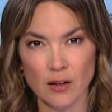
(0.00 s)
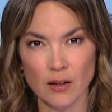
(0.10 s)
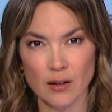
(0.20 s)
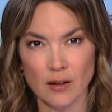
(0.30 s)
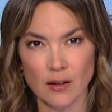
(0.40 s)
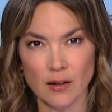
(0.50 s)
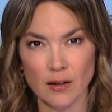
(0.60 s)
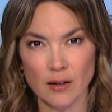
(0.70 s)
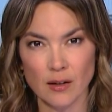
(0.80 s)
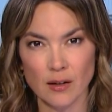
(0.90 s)

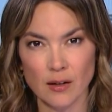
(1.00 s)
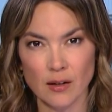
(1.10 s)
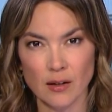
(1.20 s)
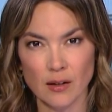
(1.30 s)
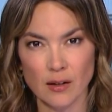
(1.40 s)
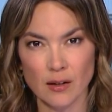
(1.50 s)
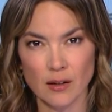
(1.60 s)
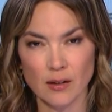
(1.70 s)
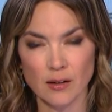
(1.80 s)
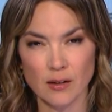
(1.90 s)

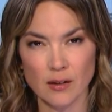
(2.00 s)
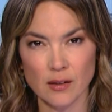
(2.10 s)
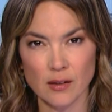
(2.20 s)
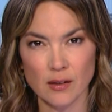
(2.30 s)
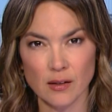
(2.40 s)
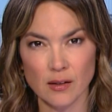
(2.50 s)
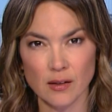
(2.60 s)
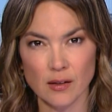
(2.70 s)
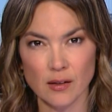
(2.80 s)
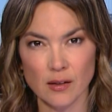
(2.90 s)

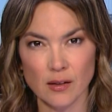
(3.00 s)
This person isn't speaking.